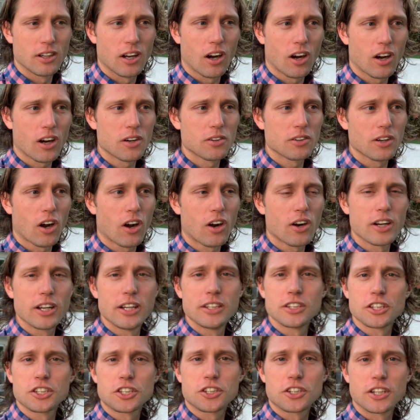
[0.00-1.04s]
Our, our
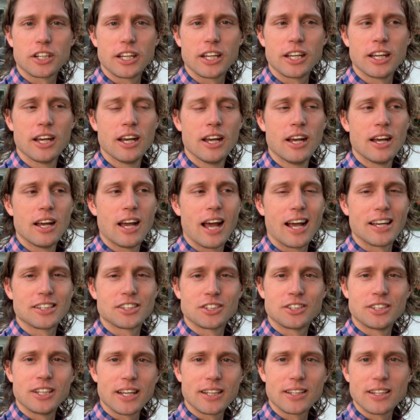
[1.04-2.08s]
industry has
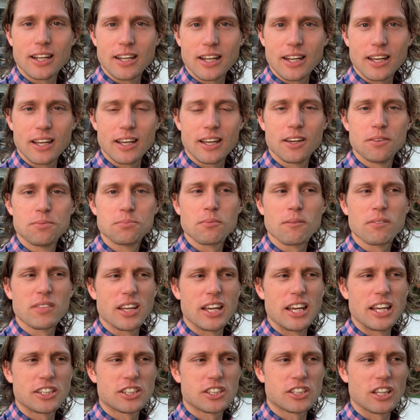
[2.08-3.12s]
dignity.
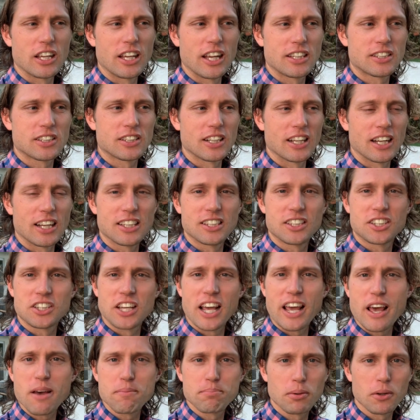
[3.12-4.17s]
It's, it's an
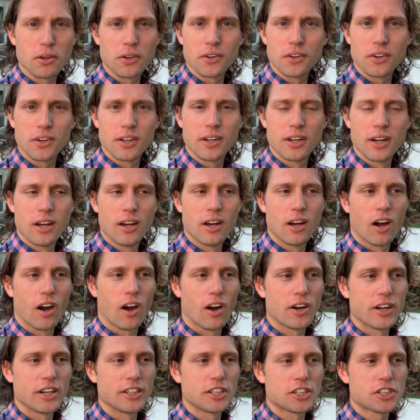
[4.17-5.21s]
example.
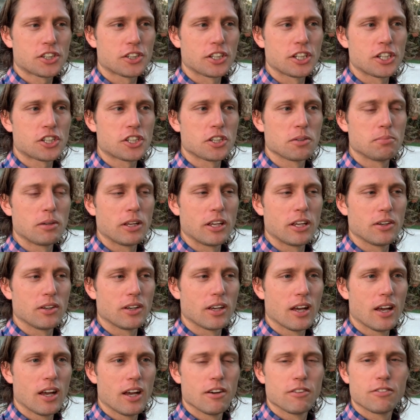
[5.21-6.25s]
Our industry should be
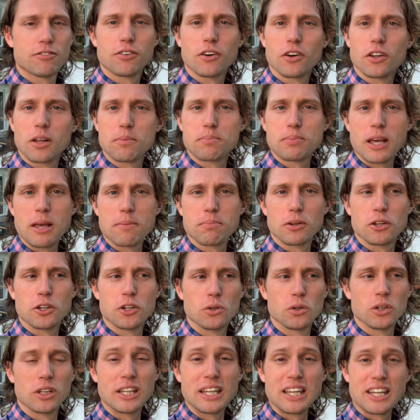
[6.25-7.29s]
full of people
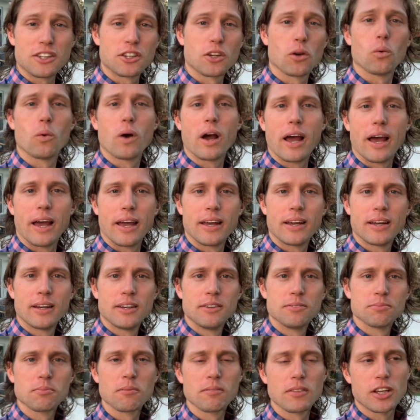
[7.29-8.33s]
who lead the way.
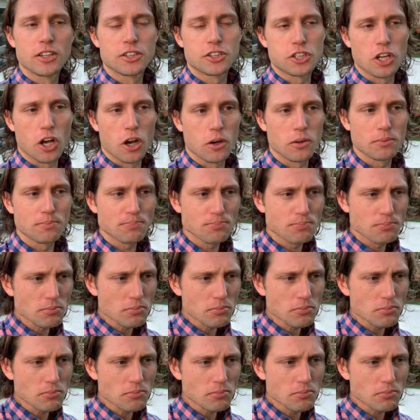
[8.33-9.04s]
So